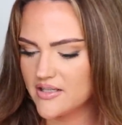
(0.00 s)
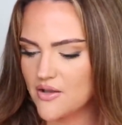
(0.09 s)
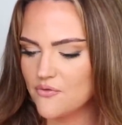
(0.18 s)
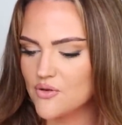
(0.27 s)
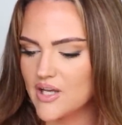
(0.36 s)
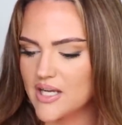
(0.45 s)

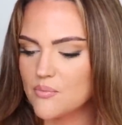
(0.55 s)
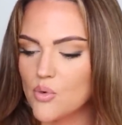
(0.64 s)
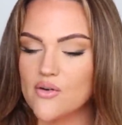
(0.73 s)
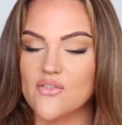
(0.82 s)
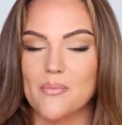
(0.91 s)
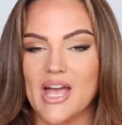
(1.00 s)
if you like
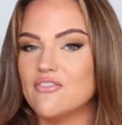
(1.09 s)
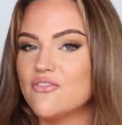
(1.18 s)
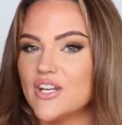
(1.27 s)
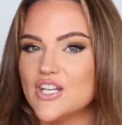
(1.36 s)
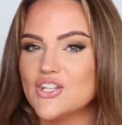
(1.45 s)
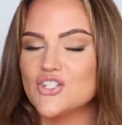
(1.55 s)
more of a matte
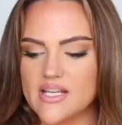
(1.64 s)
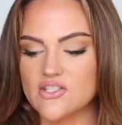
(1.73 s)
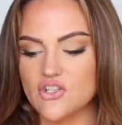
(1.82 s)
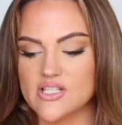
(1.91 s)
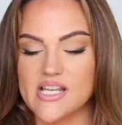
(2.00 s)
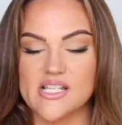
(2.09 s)
finish. It
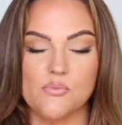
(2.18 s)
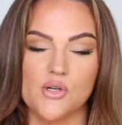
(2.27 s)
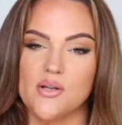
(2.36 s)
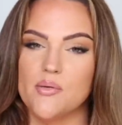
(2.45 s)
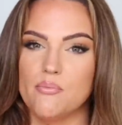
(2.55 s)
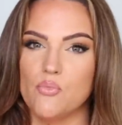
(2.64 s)
just takes more
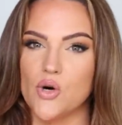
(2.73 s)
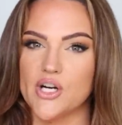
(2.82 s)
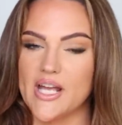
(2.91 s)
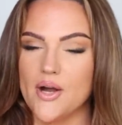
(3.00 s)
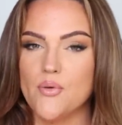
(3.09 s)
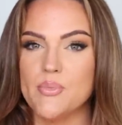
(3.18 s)
to
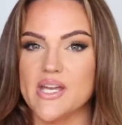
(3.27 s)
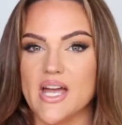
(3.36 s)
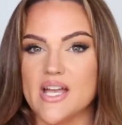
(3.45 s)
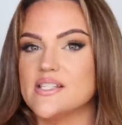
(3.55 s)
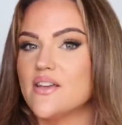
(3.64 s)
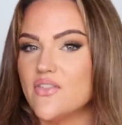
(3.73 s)
work out
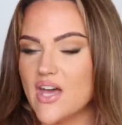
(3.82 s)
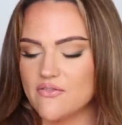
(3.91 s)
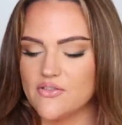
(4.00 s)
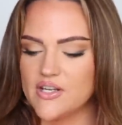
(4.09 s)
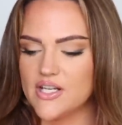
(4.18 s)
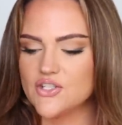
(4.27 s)
because of that
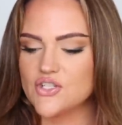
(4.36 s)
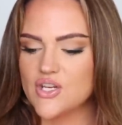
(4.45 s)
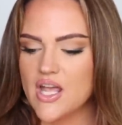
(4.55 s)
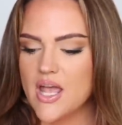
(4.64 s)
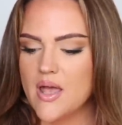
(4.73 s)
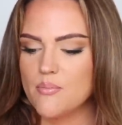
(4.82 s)
finish,
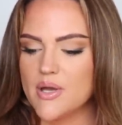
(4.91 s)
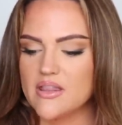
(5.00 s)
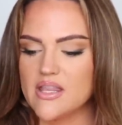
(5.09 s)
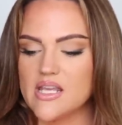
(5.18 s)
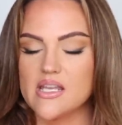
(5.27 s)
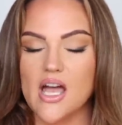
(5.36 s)
but
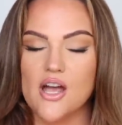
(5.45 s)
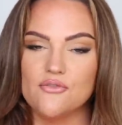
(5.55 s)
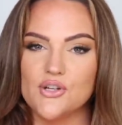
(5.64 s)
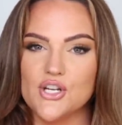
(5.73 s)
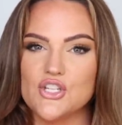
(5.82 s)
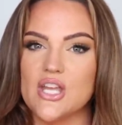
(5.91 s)
the
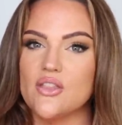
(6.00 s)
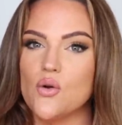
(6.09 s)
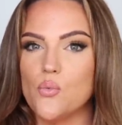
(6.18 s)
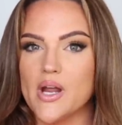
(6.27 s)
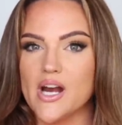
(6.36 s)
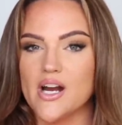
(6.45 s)
coverage and the
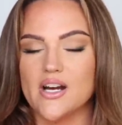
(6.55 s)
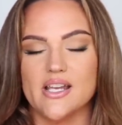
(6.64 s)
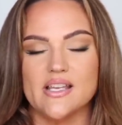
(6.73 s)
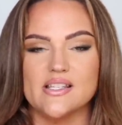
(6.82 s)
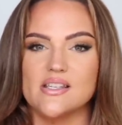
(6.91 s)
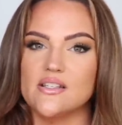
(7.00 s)
wear
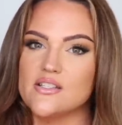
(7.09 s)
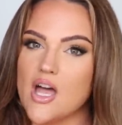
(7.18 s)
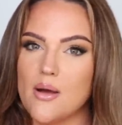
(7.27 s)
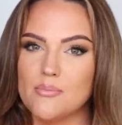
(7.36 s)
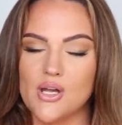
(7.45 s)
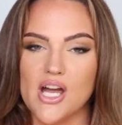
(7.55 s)
is
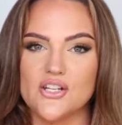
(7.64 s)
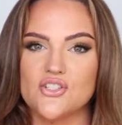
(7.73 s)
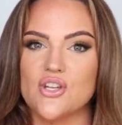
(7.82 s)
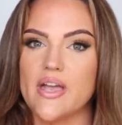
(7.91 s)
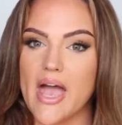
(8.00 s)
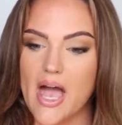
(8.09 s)
top notch.
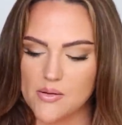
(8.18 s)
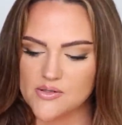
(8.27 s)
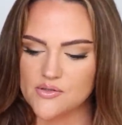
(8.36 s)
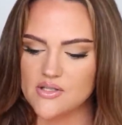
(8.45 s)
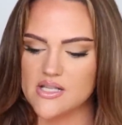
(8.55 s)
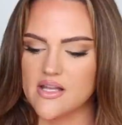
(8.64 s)

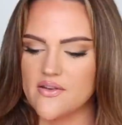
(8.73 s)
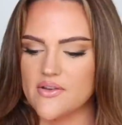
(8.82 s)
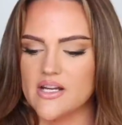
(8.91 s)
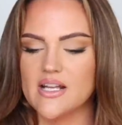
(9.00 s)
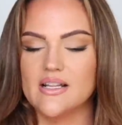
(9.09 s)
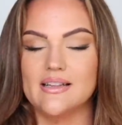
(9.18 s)
Absolutely love
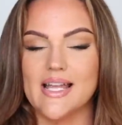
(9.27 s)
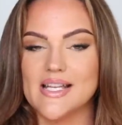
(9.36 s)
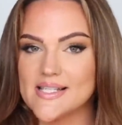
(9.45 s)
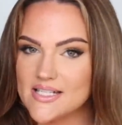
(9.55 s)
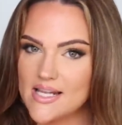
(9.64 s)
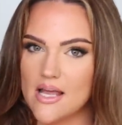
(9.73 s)
it. Less
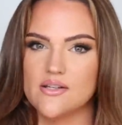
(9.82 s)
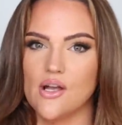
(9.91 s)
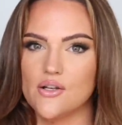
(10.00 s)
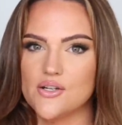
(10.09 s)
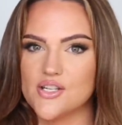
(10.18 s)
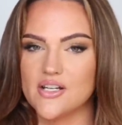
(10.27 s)
than
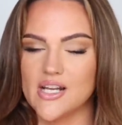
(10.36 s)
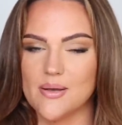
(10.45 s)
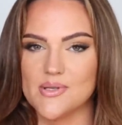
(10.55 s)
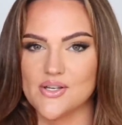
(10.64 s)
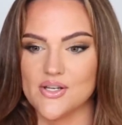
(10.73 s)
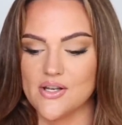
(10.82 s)
$10 on
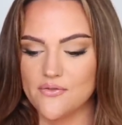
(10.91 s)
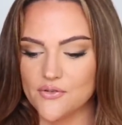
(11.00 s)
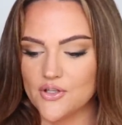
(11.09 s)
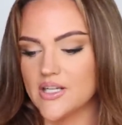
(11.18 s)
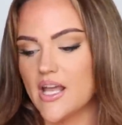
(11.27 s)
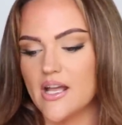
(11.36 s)
Amazon if
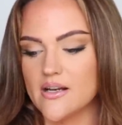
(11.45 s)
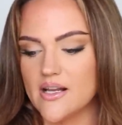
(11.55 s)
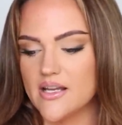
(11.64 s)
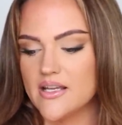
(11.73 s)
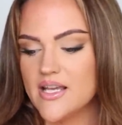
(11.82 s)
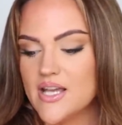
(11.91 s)
you're in
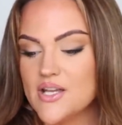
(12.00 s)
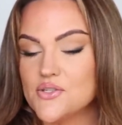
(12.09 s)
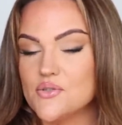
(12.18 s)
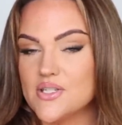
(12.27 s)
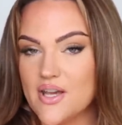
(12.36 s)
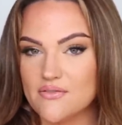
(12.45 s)
Canada.
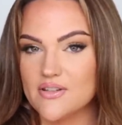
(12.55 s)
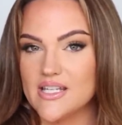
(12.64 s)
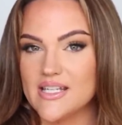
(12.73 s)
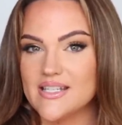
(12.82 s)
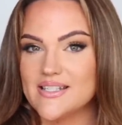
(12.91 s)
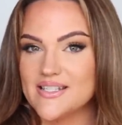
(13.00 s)
So
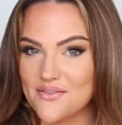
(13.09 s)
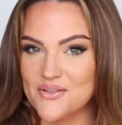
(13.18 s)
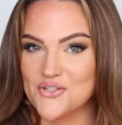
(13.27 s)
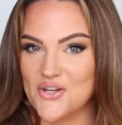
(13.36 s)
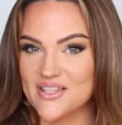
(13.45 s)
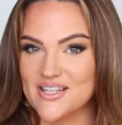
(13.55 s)
definitely
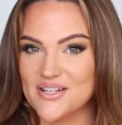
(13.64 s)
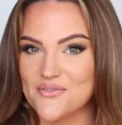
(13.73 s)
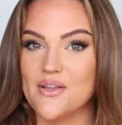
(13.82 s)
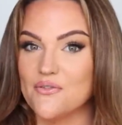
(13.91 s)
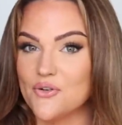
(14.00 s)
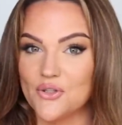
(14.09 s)
check that out
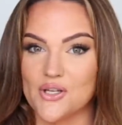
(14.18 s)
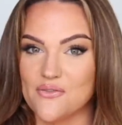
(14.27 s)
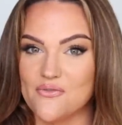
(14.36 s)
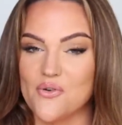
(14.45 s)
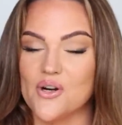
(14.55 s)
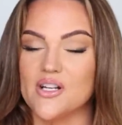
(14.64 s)
if you're looking
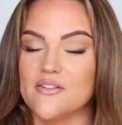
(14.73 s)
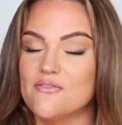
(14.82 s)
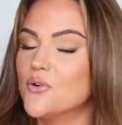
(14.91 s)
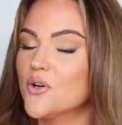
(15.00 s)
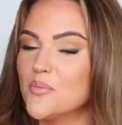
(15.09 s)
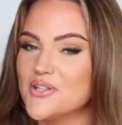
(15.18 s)
for an
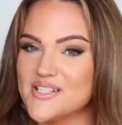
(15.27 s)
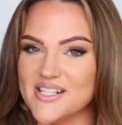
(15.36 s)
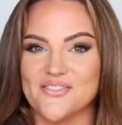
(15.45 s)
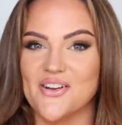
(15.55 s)
affordable stick